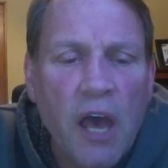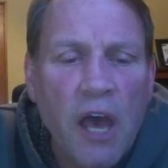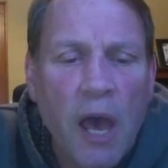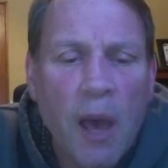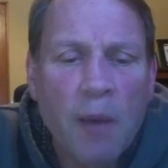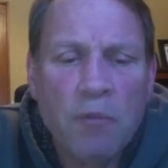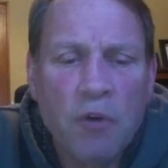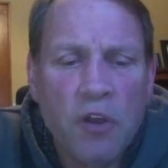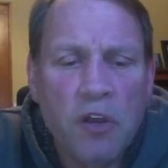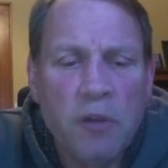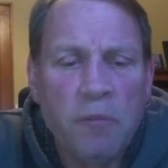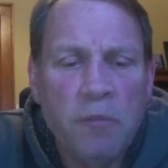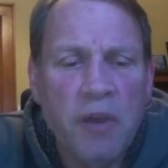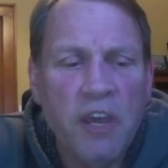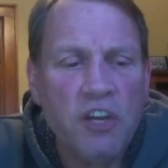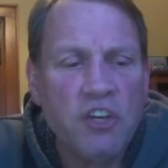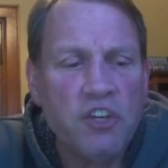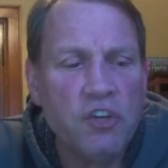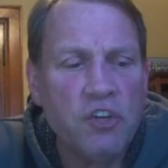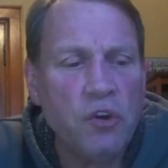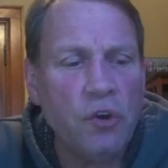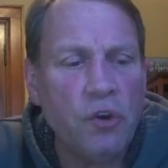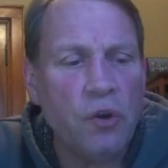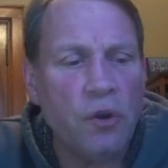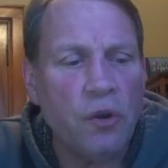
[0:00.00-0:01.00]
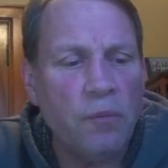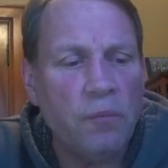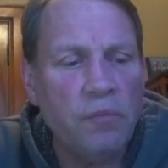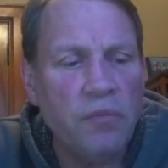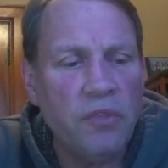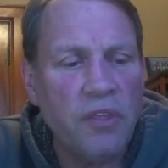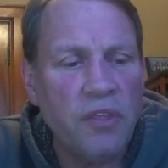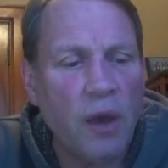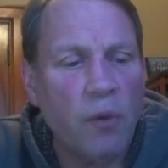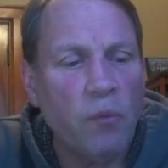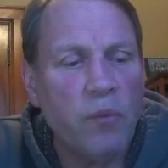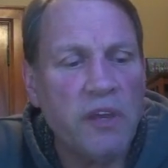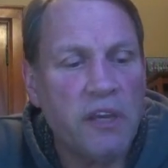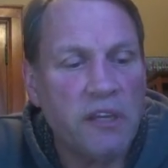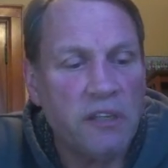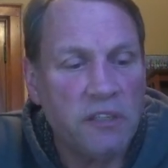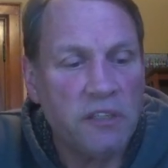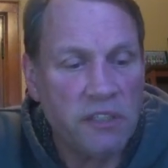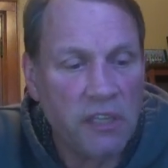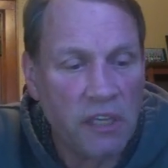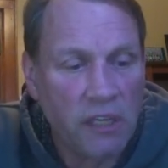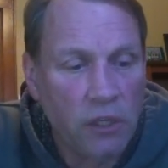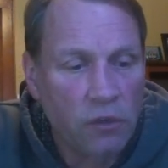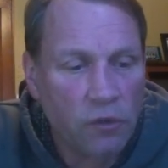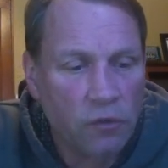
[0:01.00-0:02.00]
I'm going to make sure that we
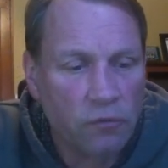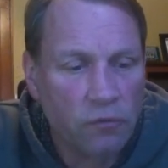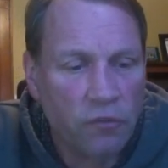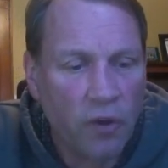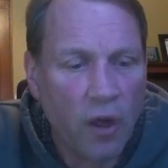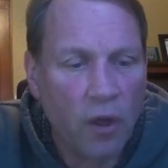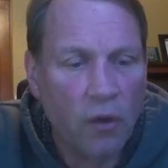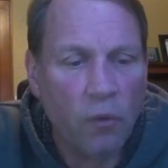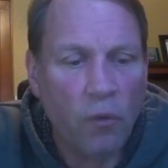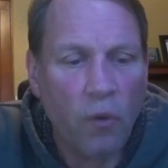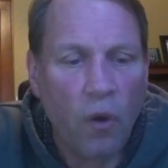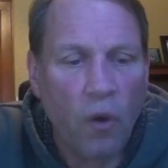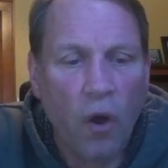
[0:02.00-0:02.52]
continue to follow